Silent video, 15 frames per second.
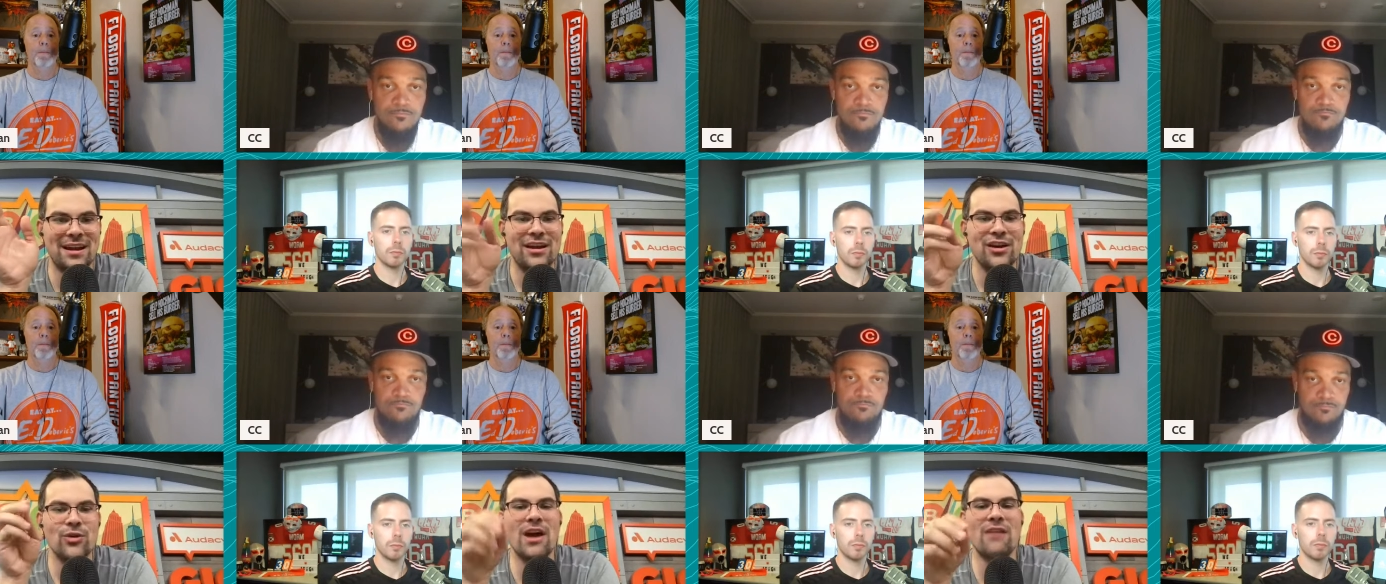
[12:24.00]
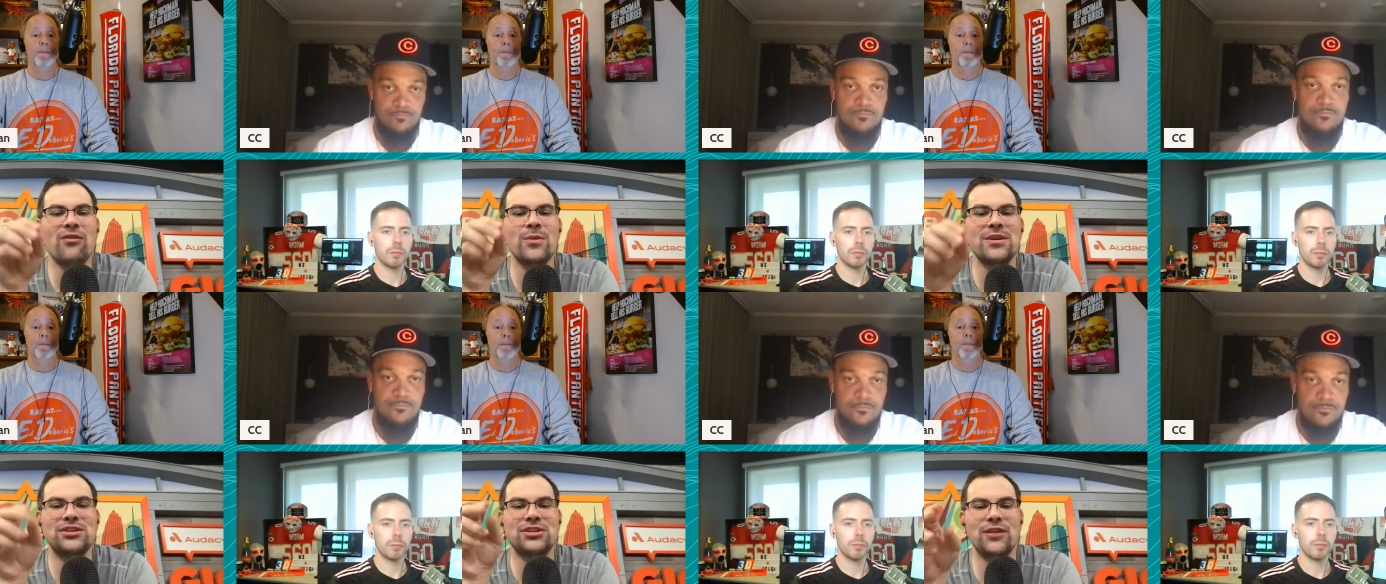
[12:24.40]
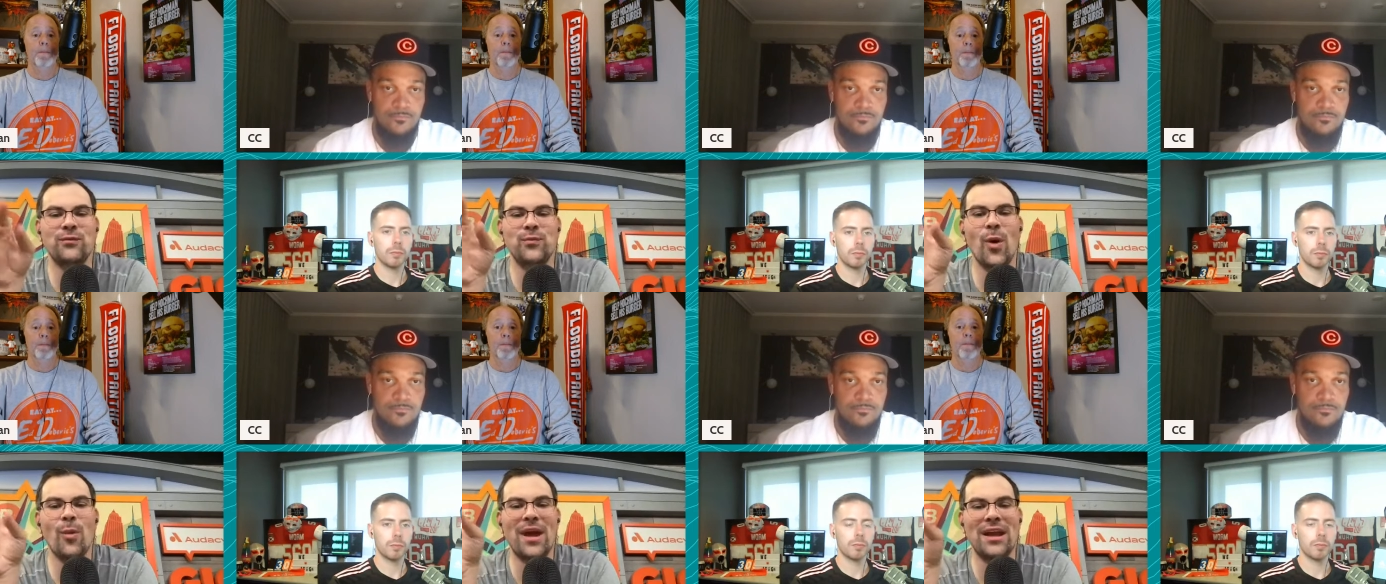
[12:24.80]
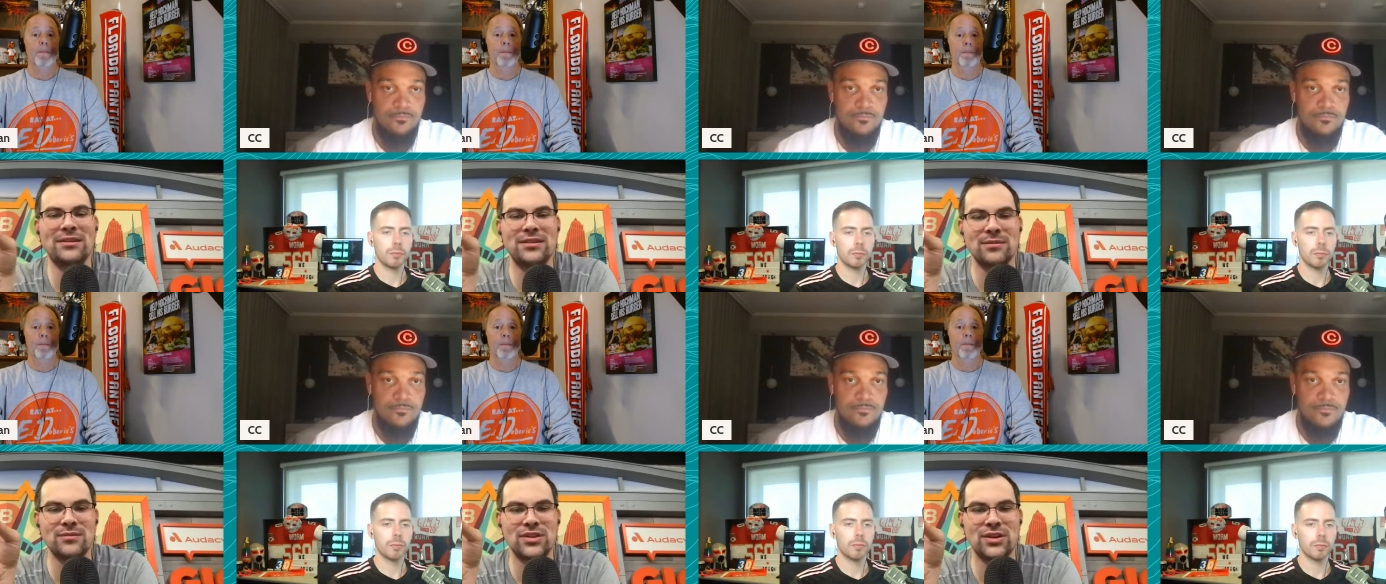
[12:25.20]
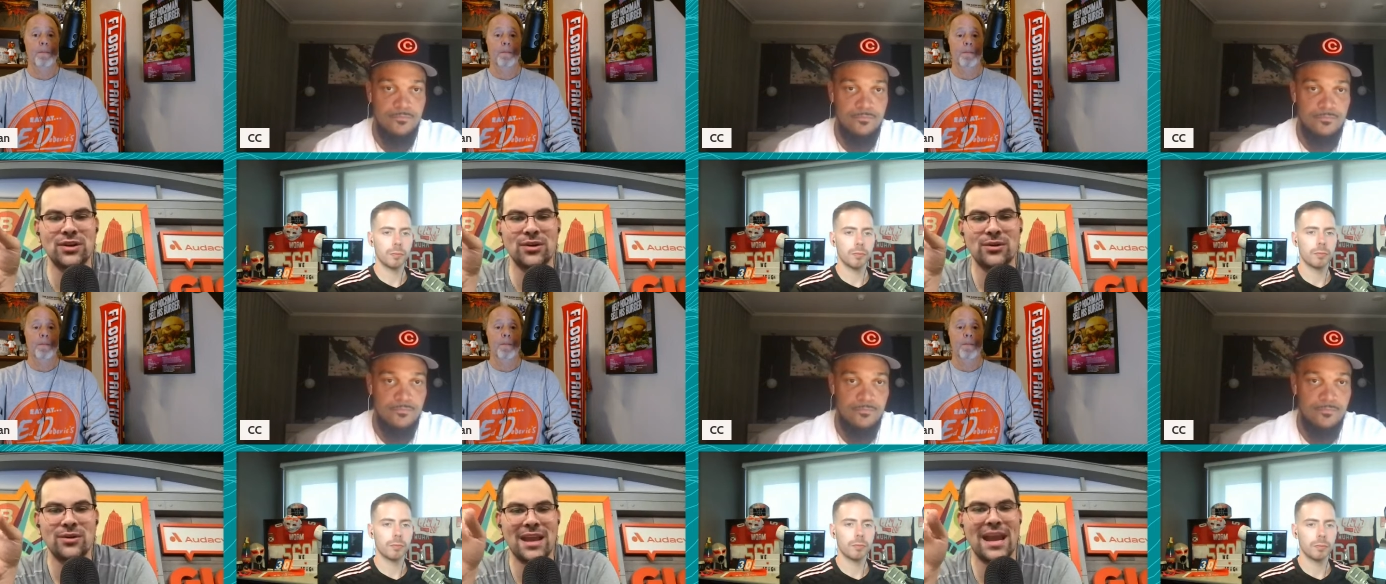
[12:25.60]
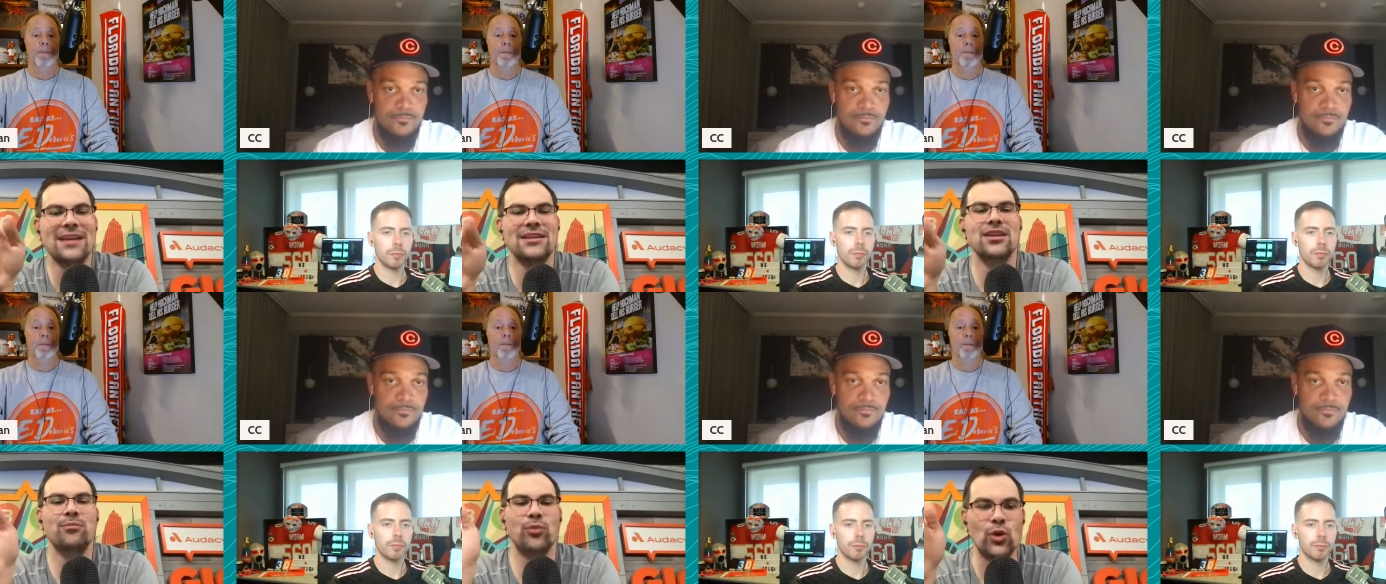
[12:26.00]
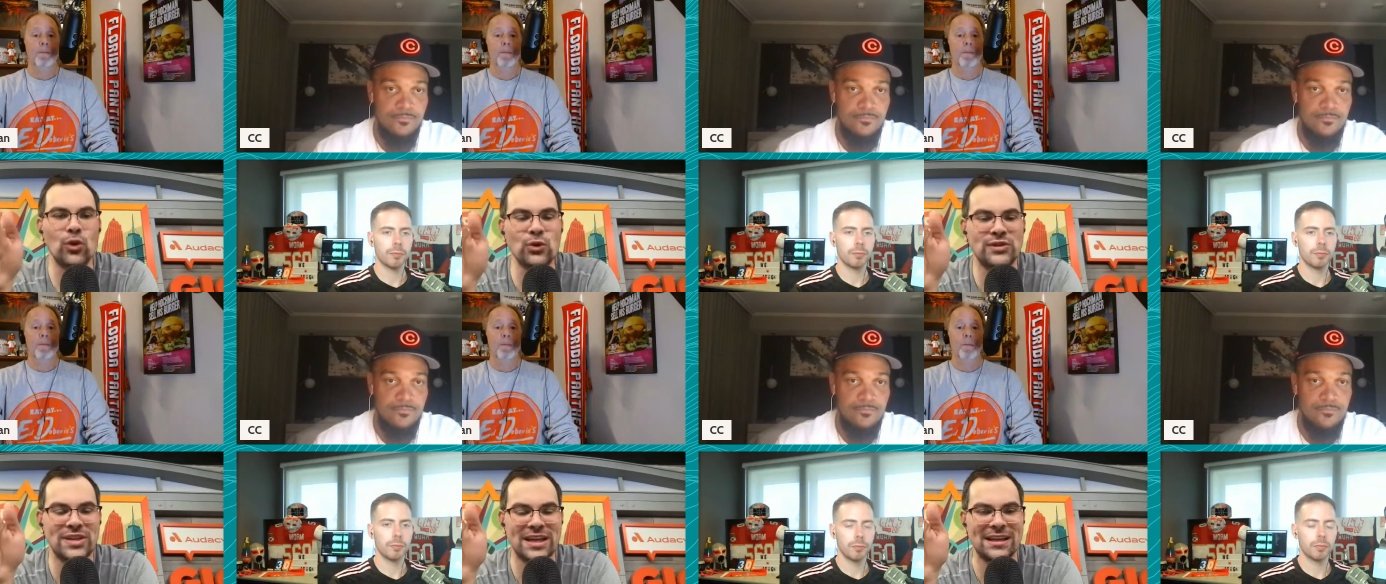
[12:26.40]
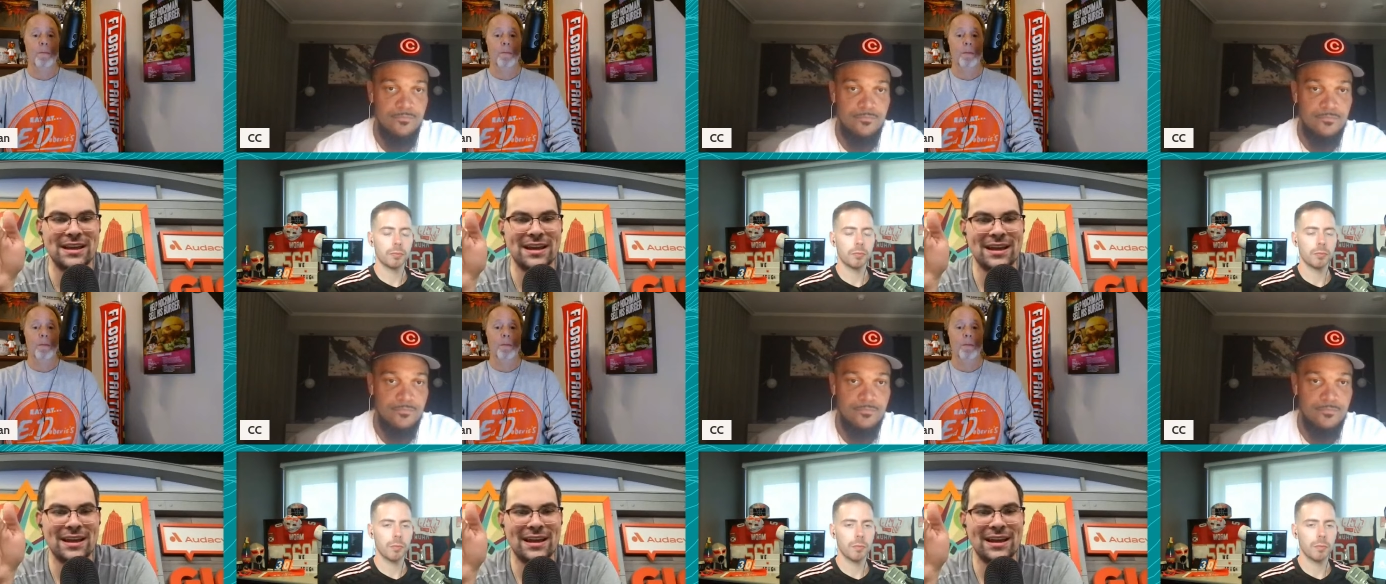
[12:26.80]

Speaker 1: Whoever we shift momentum to, they end up losing